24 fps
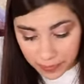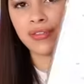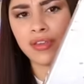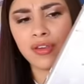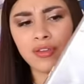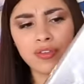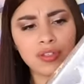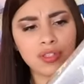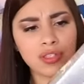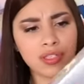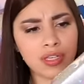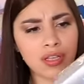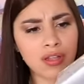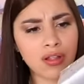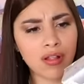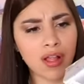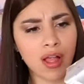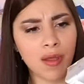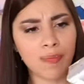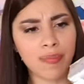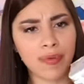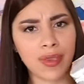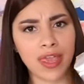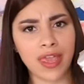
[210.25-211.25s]
There's still
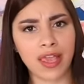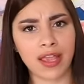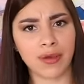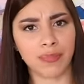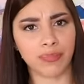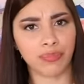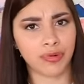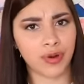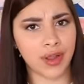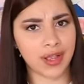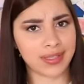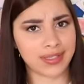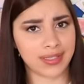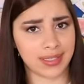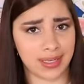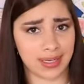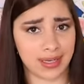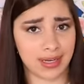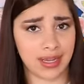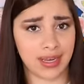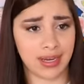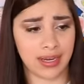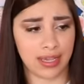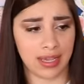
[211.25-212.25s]
a big
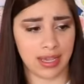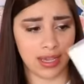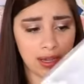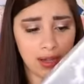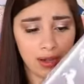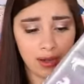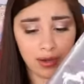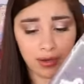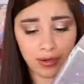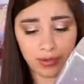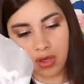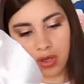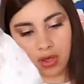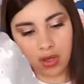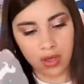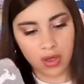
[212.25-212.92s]
present in here.